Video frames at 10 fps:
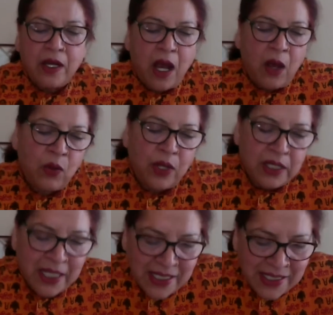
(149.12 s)
Now,
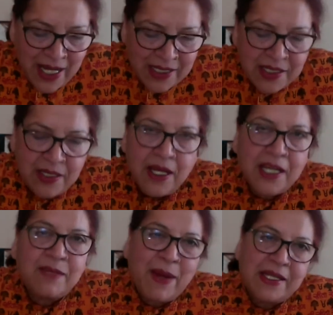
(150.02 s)
this lesson
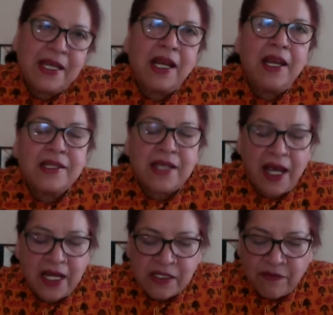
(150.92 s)
is basically a
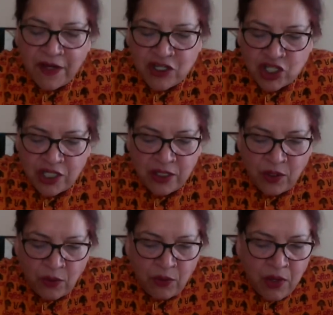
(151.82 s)
science
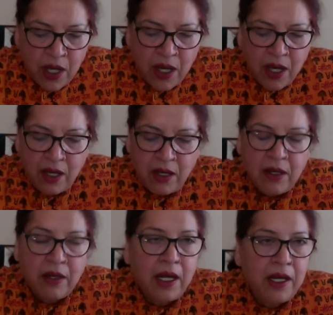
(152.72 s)
fiction,
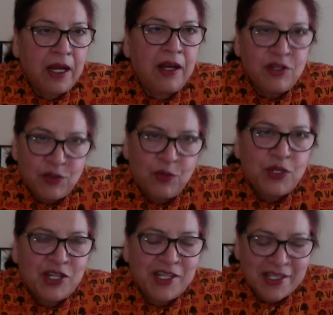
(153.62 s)
in English,
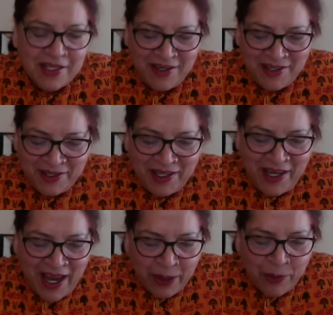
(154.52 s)
which is
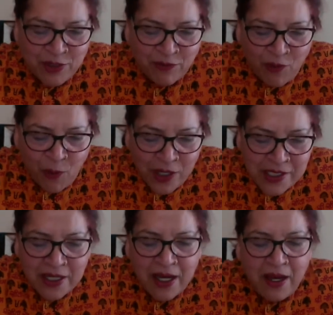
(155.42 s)
a language, of
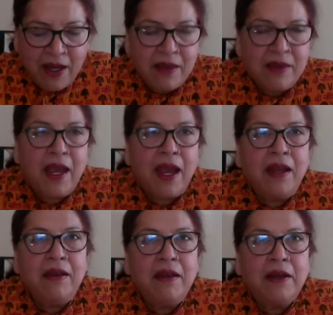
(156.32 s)
course.
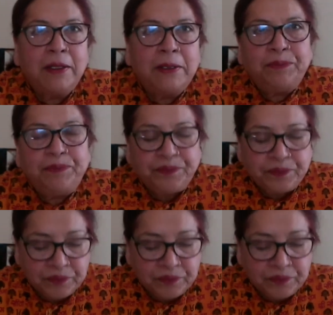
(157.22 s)
Then